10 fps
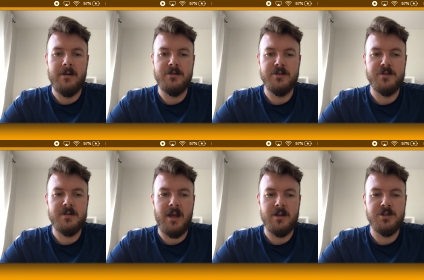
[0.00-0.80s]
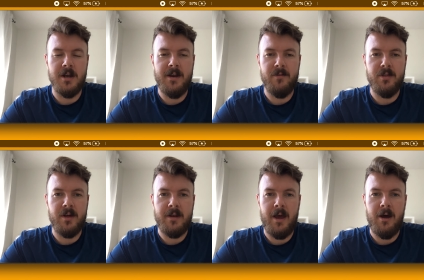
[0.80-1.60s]
just kind of shutting
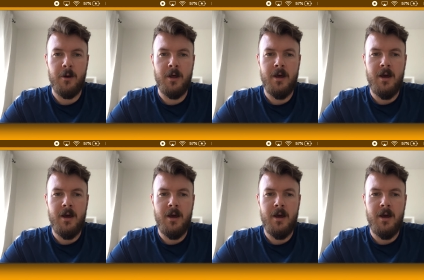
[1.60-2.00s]
everything down.